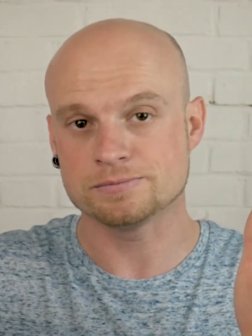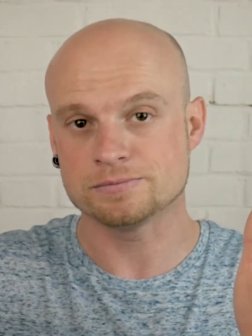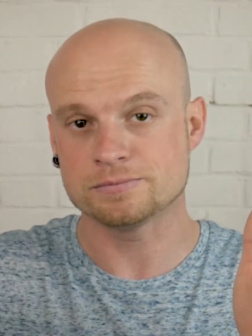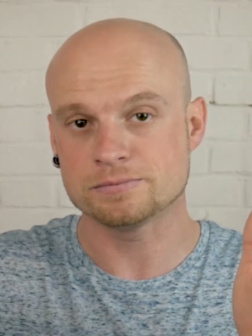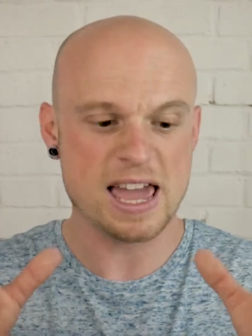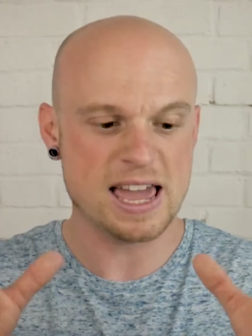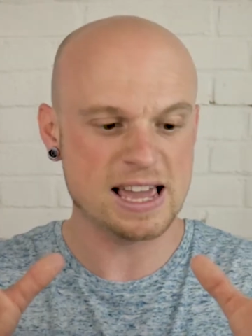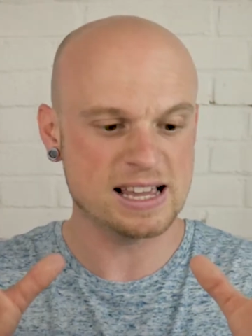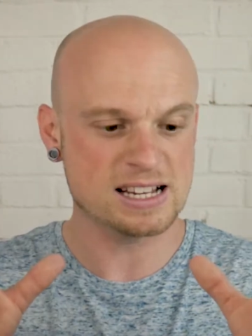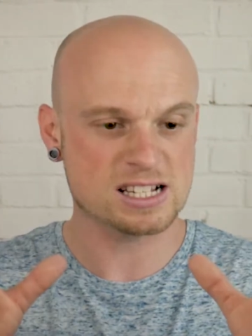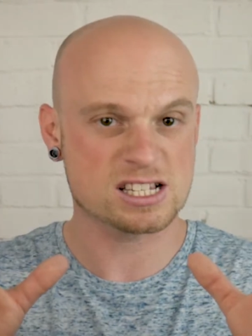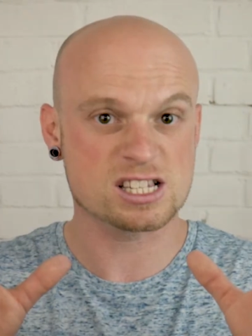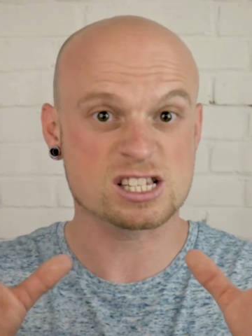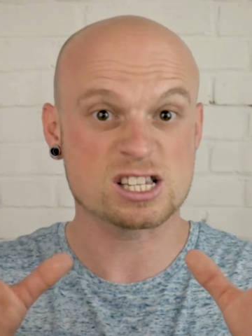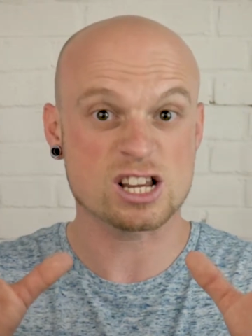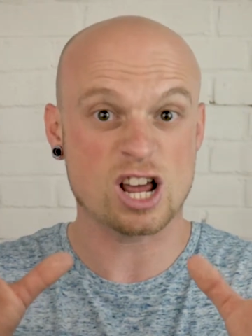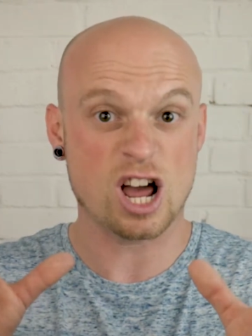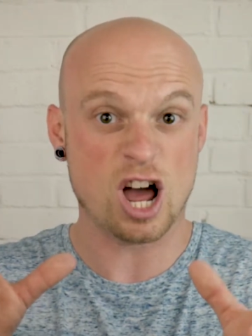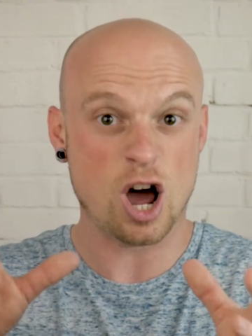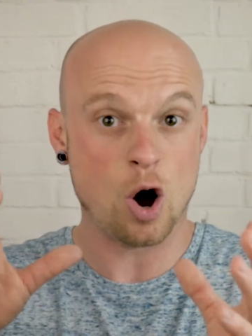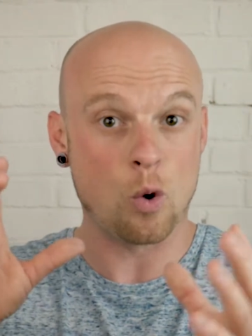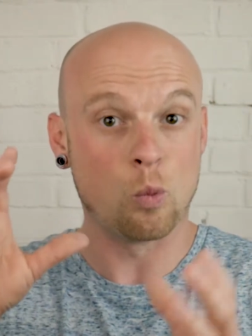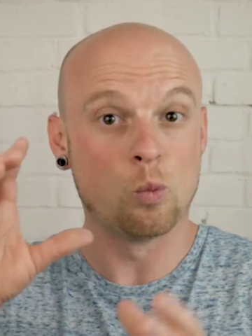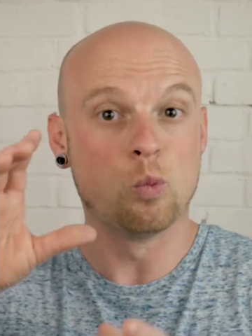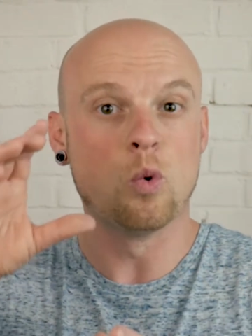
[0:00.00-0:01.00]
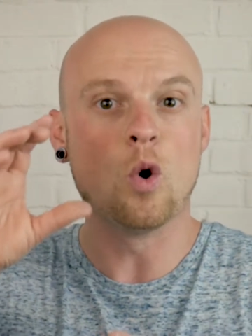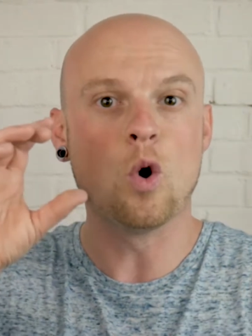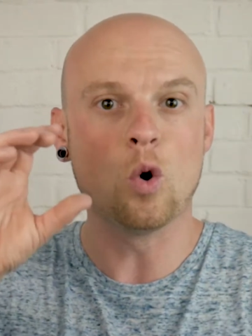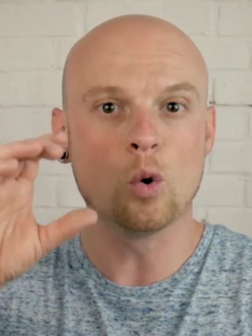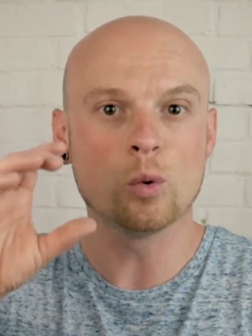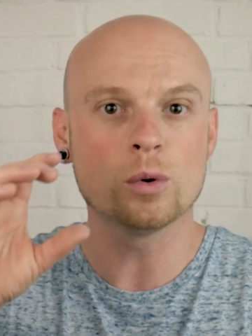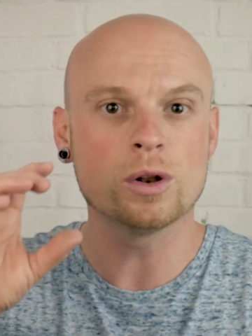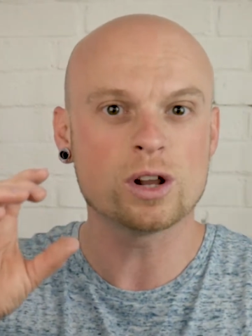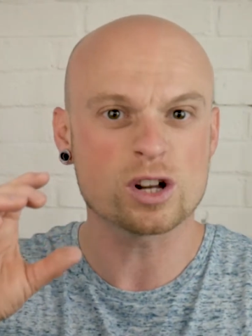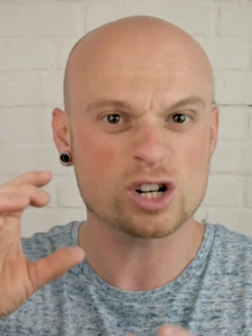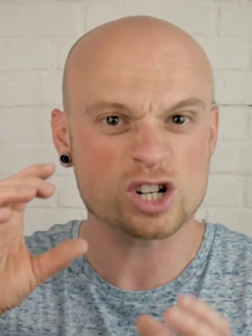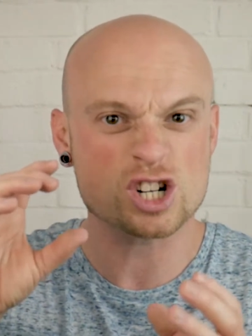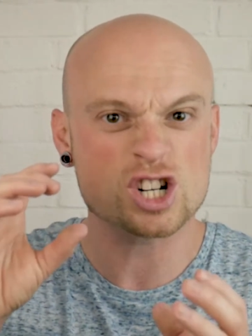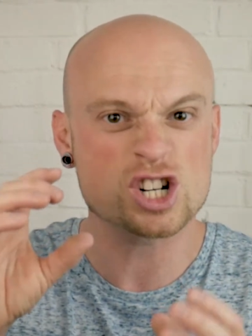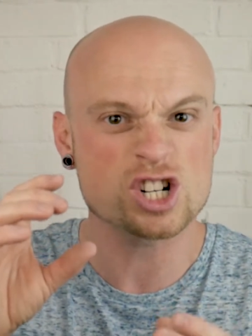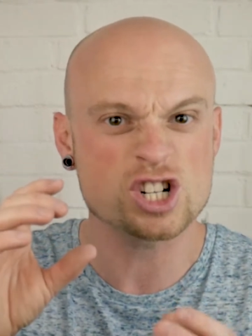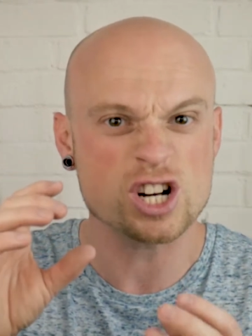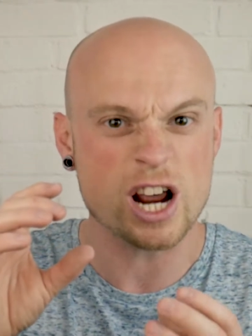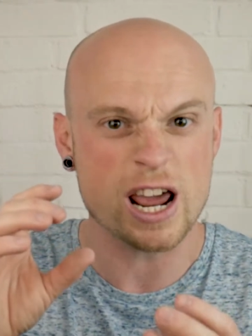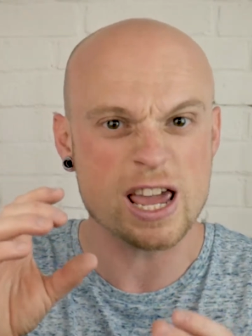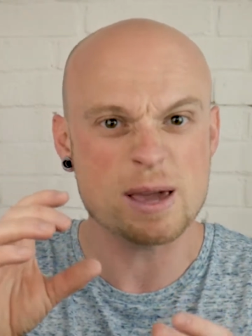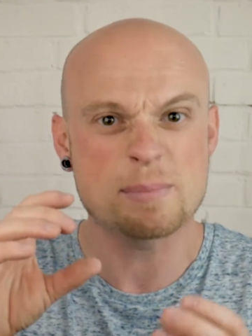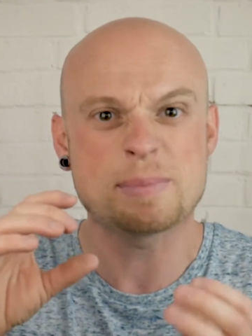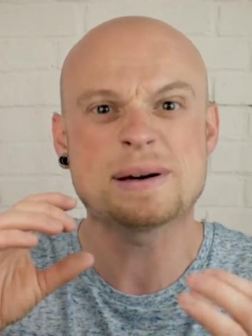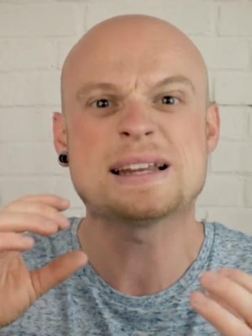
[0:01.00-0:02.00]
It's a walnut
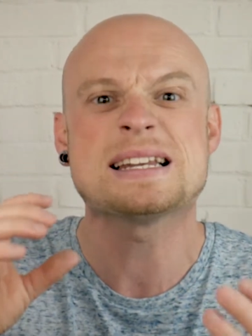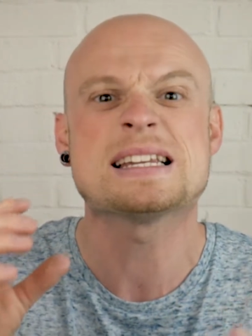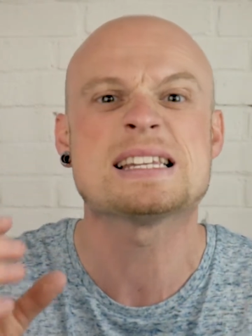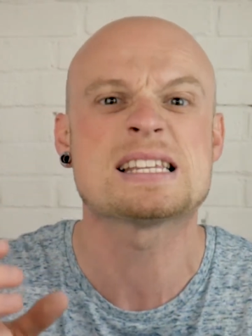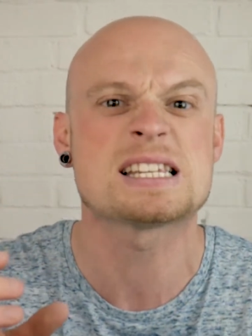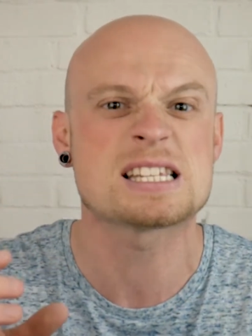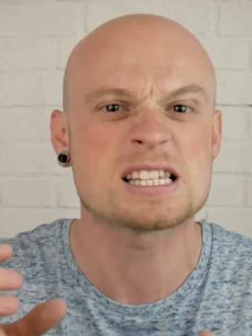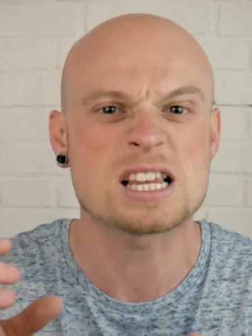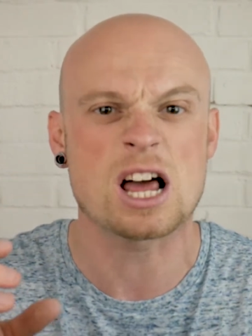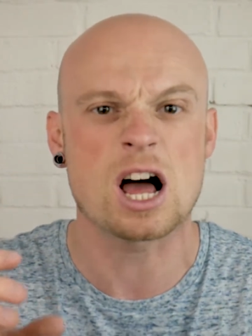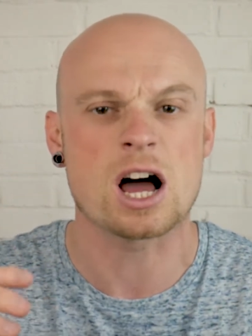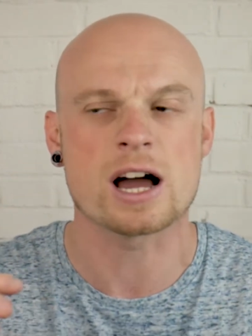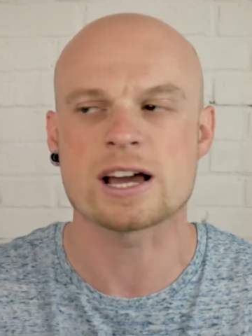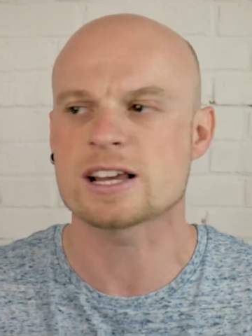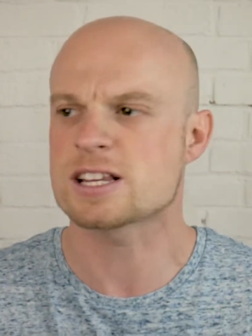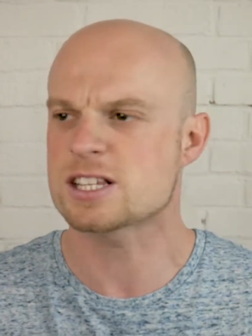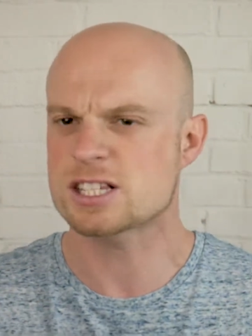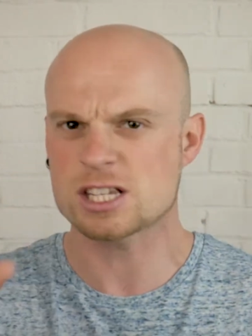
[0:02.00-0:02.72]
shape and size,